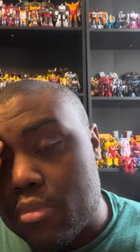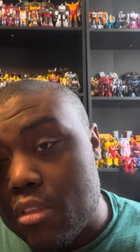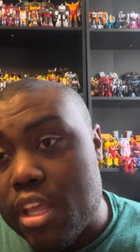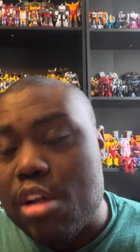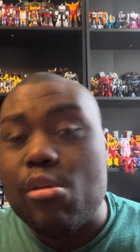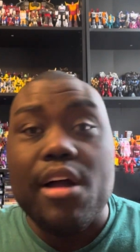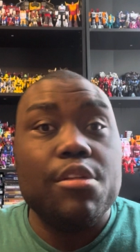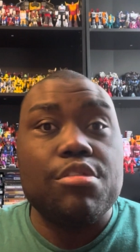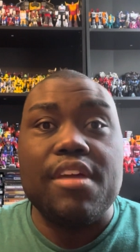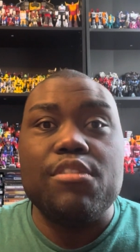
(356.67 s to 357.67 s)
they go out
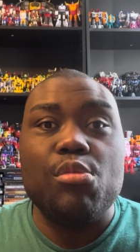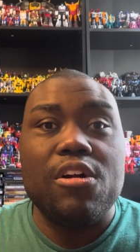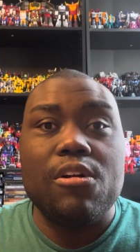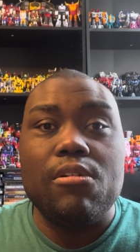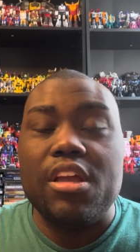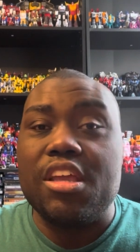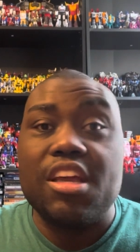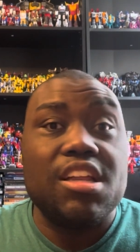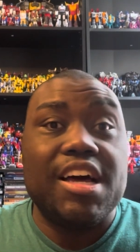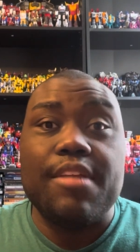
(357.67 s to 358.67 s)
and save the world and
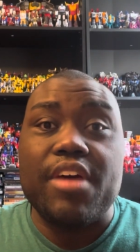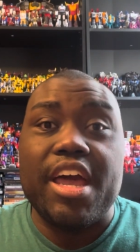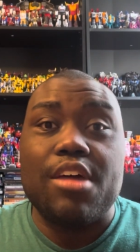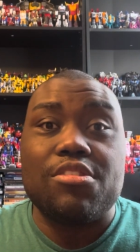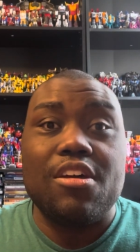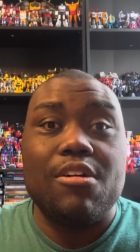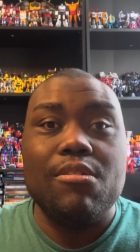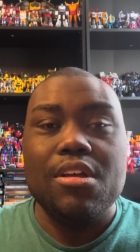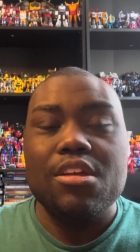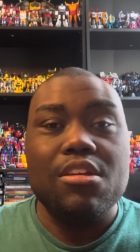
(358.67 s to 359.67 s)
kick a lot of ass, though.
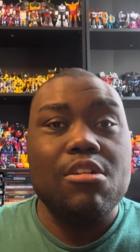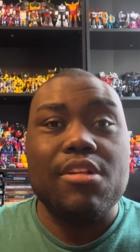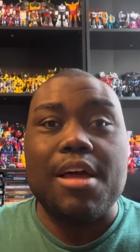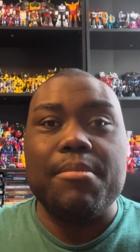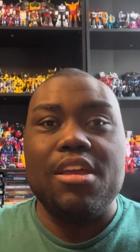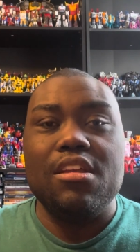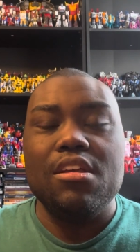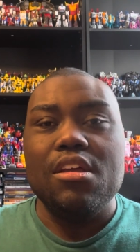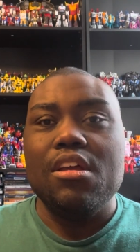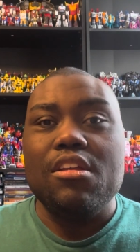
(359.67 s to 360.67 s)
You know what I mean.
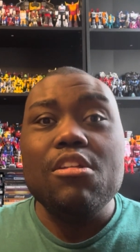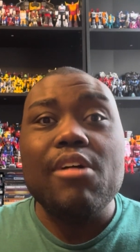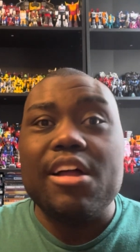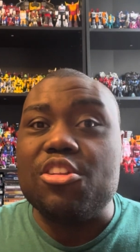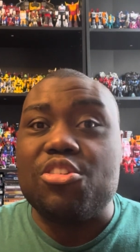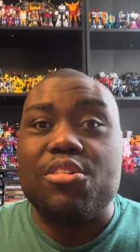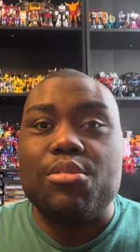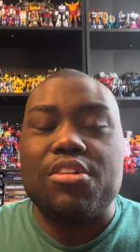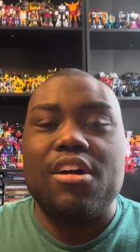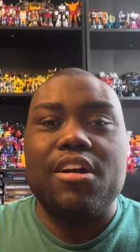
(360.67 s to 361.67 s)
You know how the
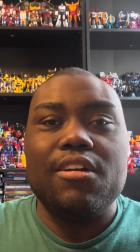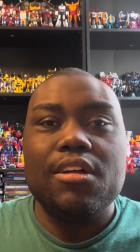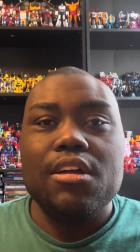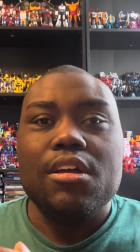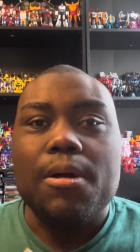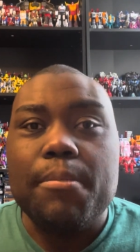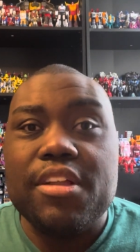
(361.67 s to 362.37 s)
turtles are. But